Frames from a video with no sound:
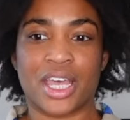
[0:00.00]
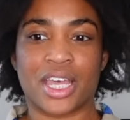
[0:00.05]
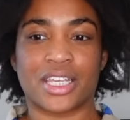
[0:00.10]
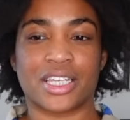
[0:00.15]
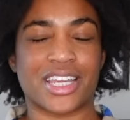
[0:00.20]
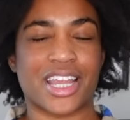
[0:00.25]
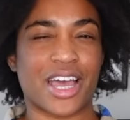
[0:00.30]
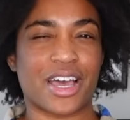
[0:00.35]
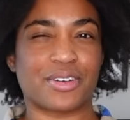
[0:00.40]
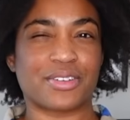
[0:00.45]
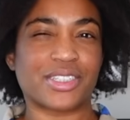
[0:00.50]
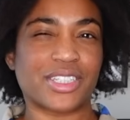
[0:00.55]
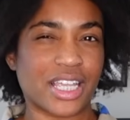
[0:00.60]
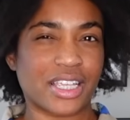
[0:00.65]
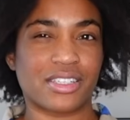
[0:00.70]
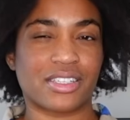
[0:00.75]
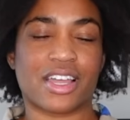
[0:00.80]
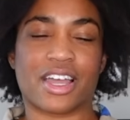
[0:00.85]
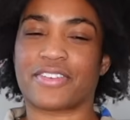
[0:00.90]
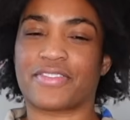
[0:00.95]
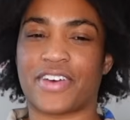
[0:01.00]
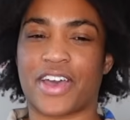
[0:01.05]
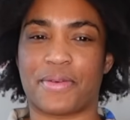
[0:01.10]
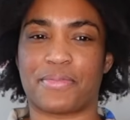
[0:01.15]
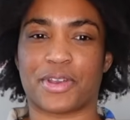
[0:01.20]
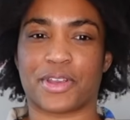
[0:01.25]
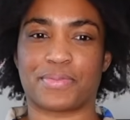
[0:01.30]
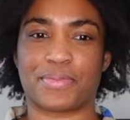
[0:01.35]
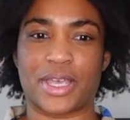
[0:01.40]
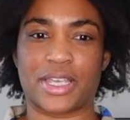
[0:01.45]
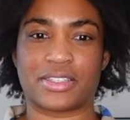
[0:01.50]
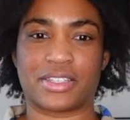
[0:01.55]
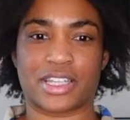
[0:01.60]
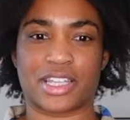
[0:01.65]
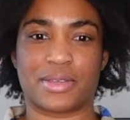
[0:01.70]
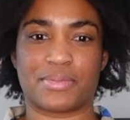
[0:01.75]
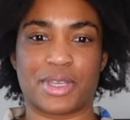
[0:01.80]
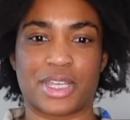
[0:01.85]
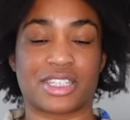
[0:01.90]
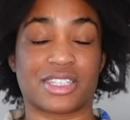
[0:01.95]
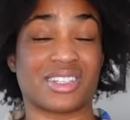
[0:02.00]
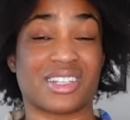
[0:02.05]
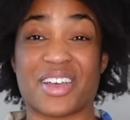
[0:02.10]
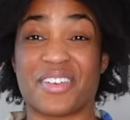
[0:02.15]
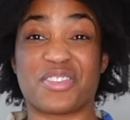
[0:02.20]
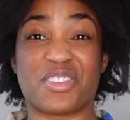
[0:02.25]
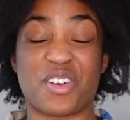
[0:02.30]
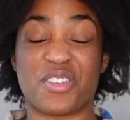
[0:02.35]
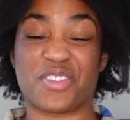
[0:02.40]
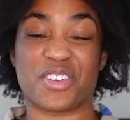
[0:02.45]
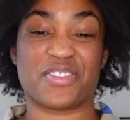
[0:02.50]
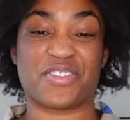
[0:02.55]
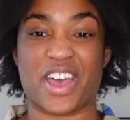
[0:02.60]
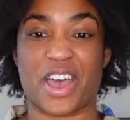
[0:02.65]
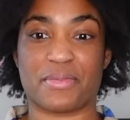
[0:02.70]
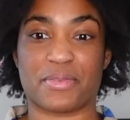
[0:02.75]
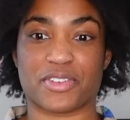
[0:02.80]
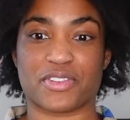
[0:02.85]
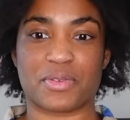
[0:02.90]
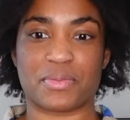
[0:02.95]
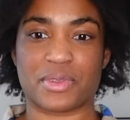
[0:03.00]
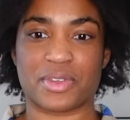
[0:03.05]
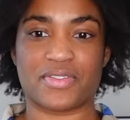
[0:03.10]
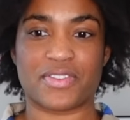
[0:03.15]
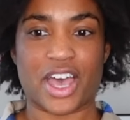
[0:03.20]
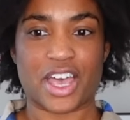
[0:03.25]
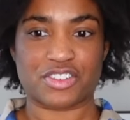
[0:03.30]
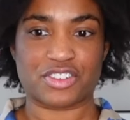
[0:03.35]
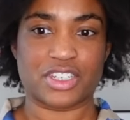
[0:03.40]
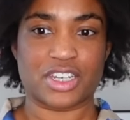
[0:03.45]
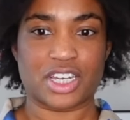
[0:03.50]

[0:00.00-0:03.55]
Now, deadstock fabric basically means leftover fabric from the fashion